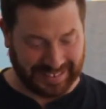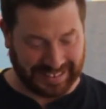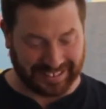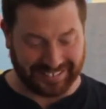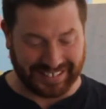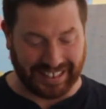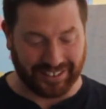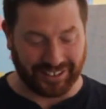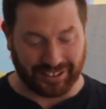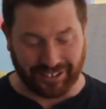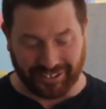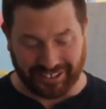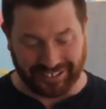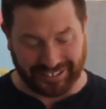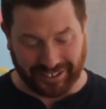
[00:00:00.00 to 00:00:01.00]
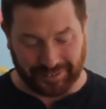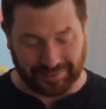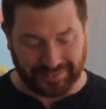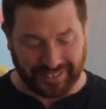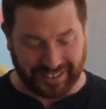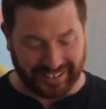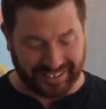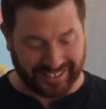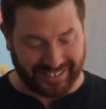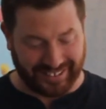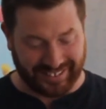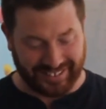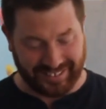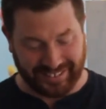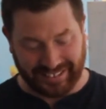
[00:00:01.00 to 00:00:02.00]
Because now that God is our Father,
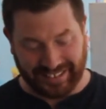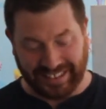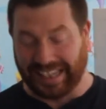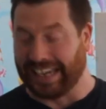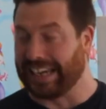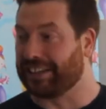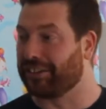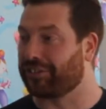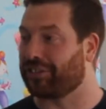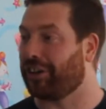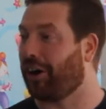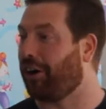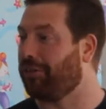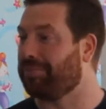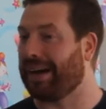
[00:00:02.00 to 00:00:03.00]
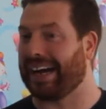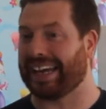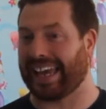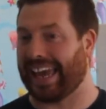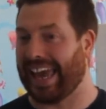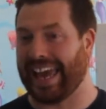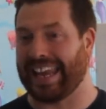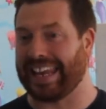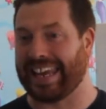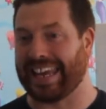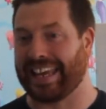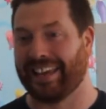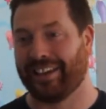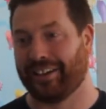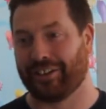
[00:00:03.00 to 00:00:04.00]
he doesn't hold back
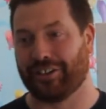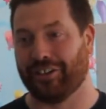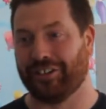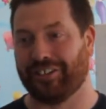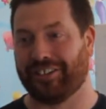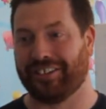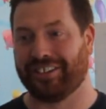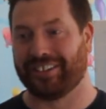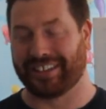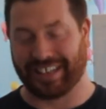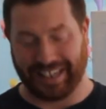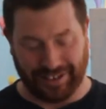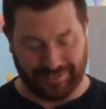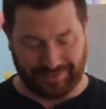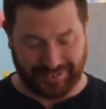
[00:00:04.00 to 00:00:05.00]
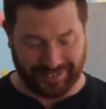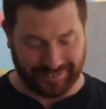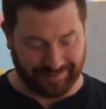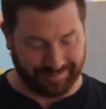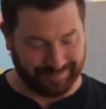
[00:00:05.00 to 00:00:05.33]
any good gift.